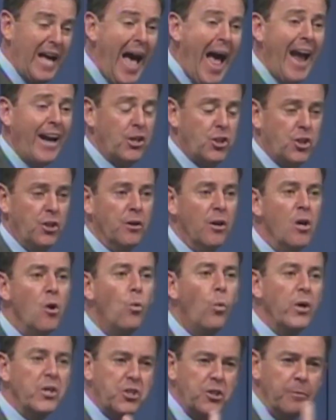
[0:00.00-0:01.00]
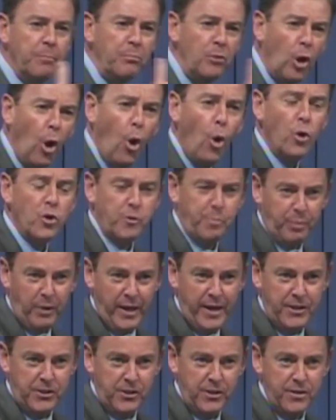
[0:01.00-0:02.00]
action, wisdom goes
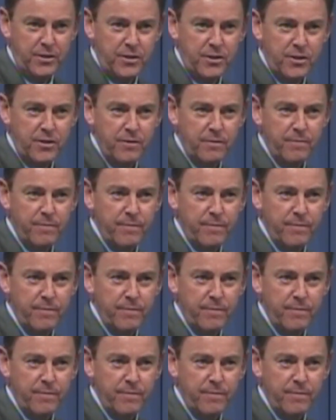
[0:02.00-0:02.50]
places.